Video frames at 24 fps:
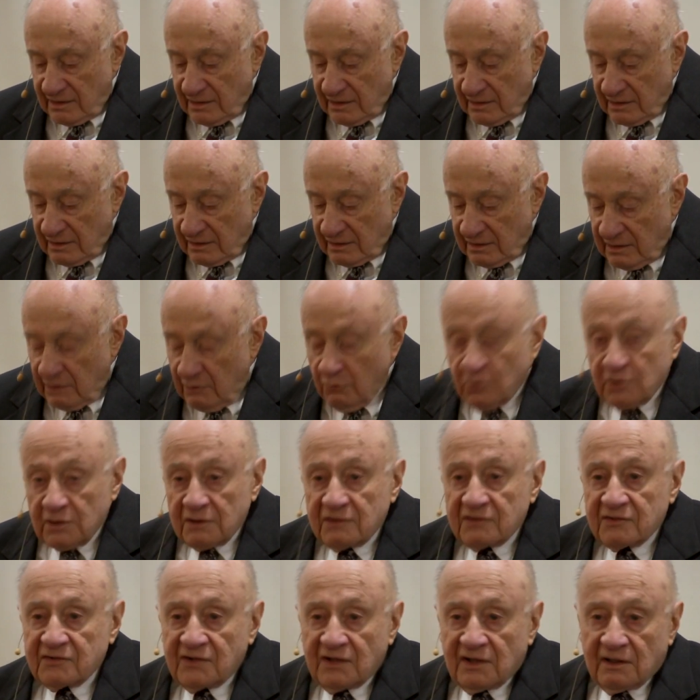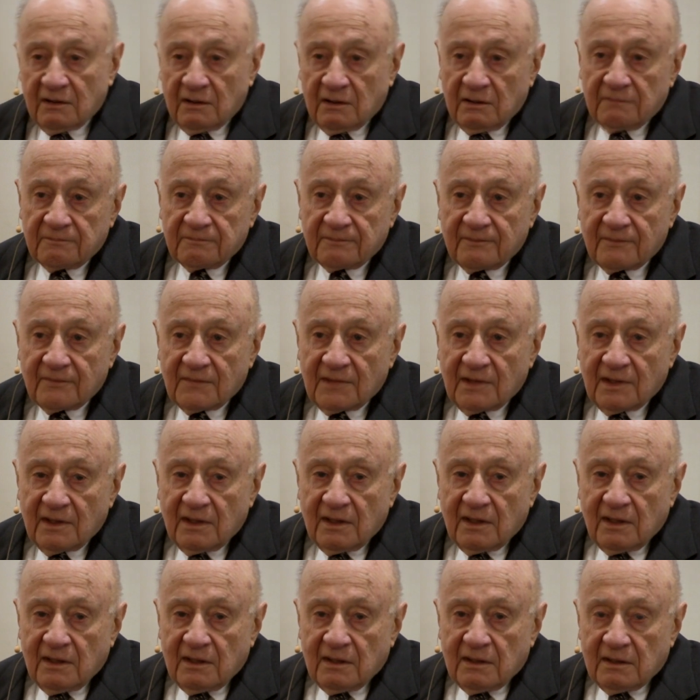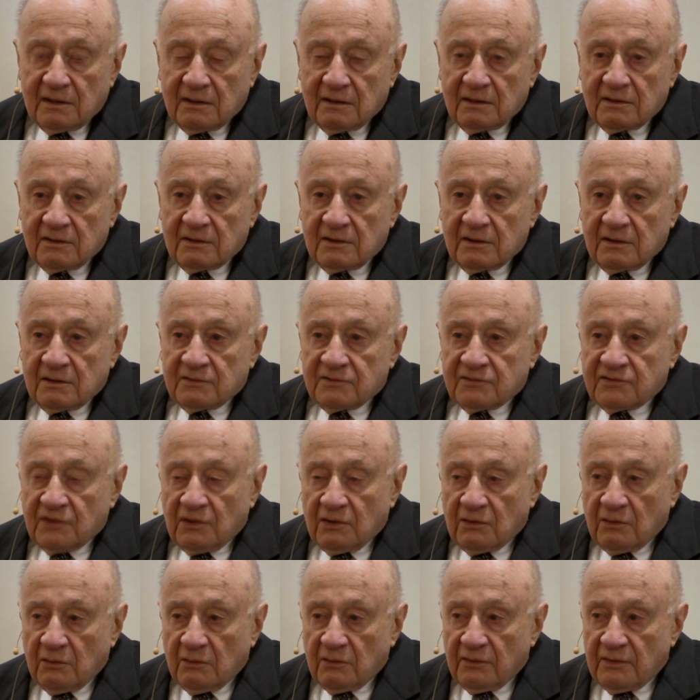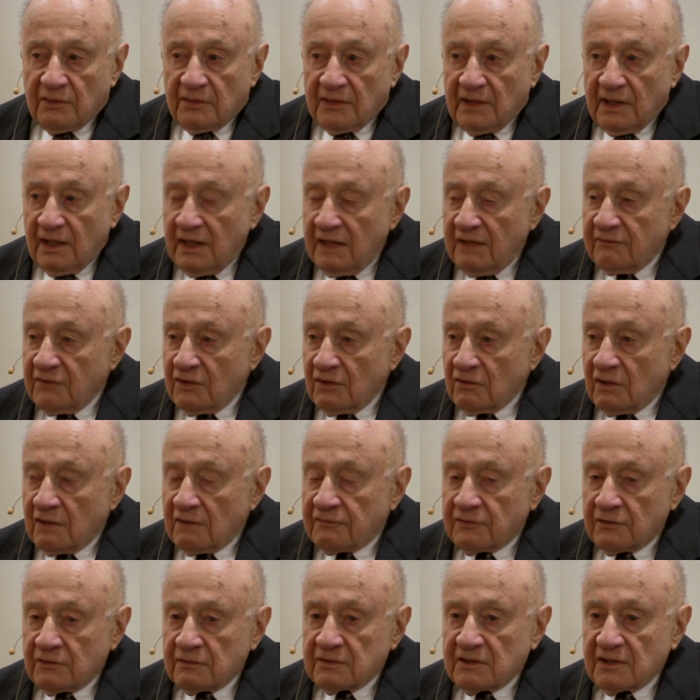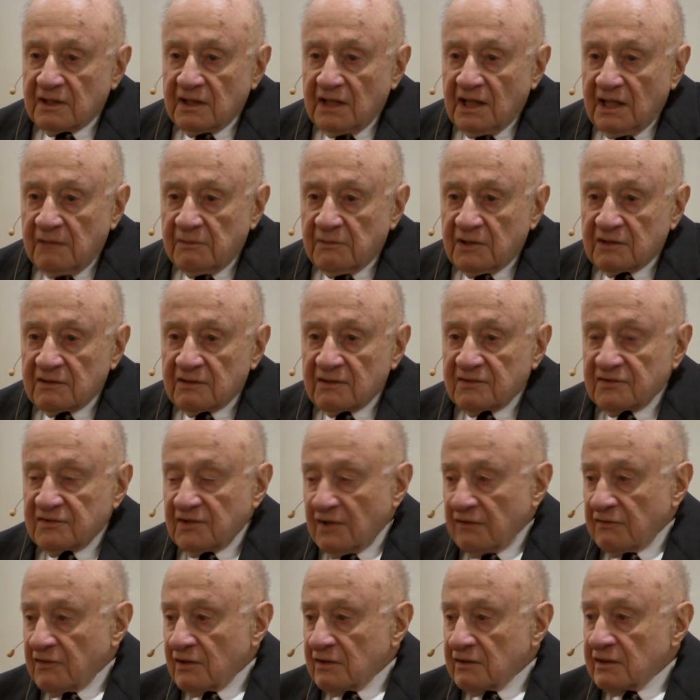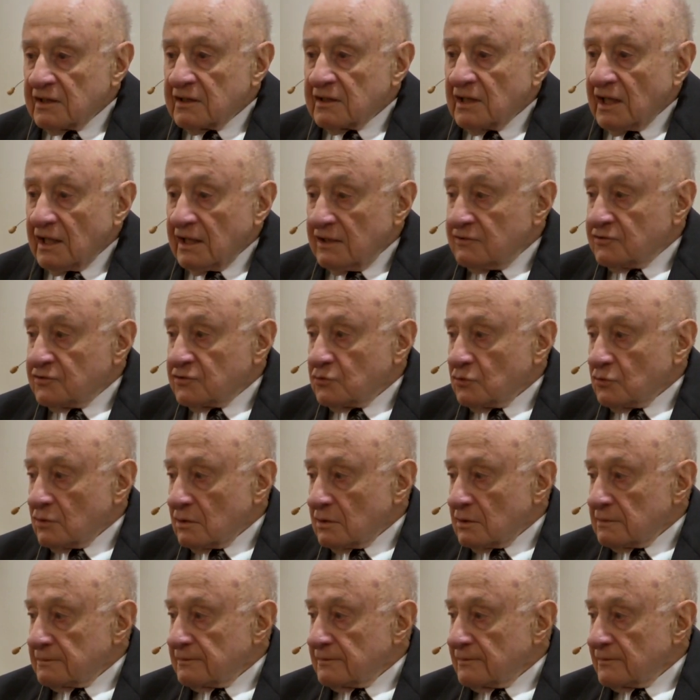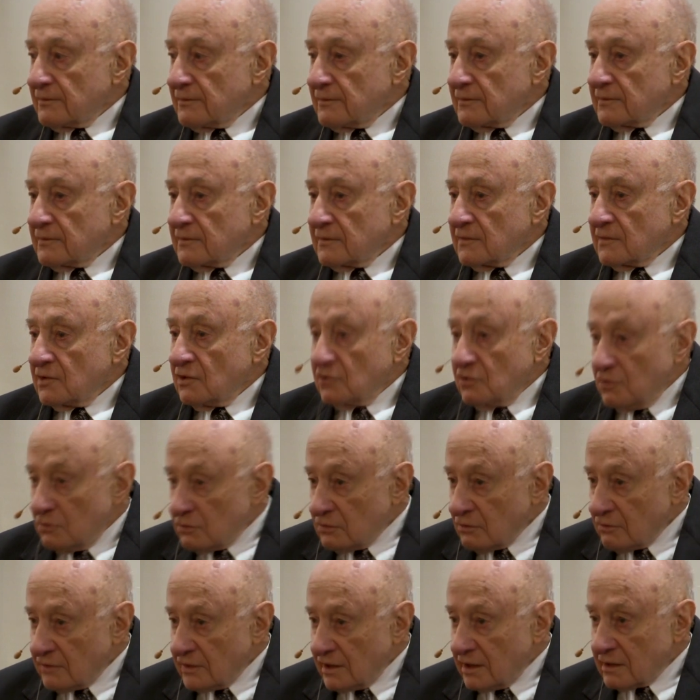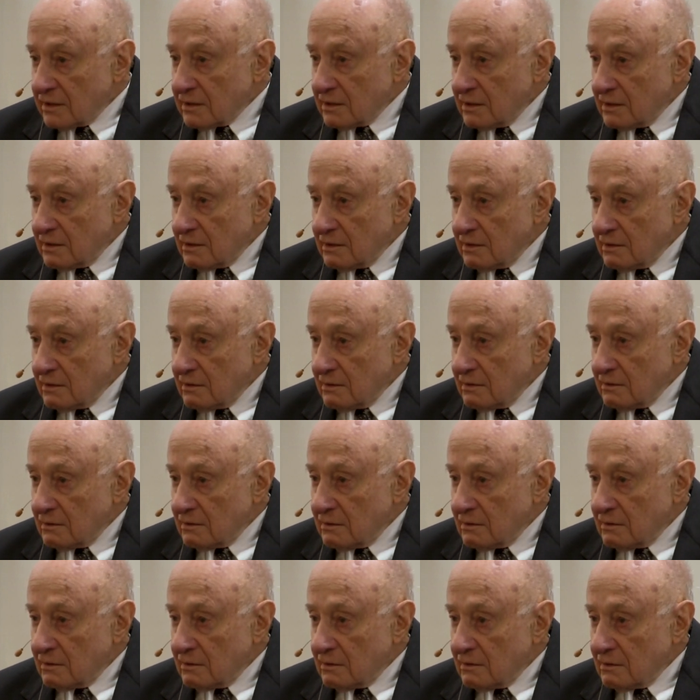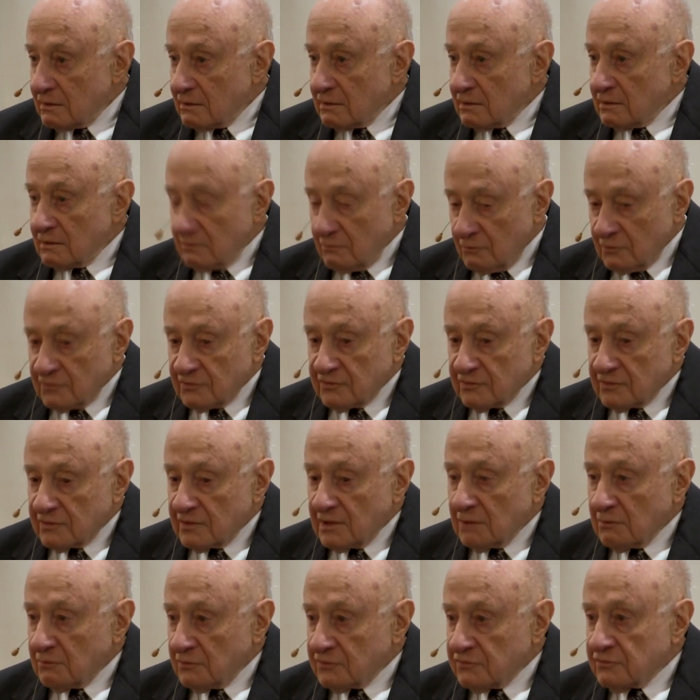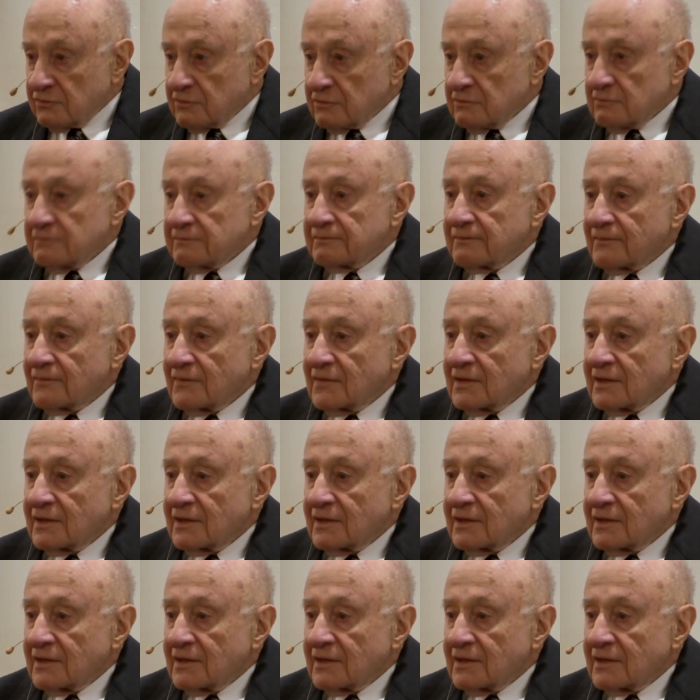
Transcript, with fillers: And he wouldn't sell. So they even offered to name it Sutherland High School. Did you know that? It was, it was true.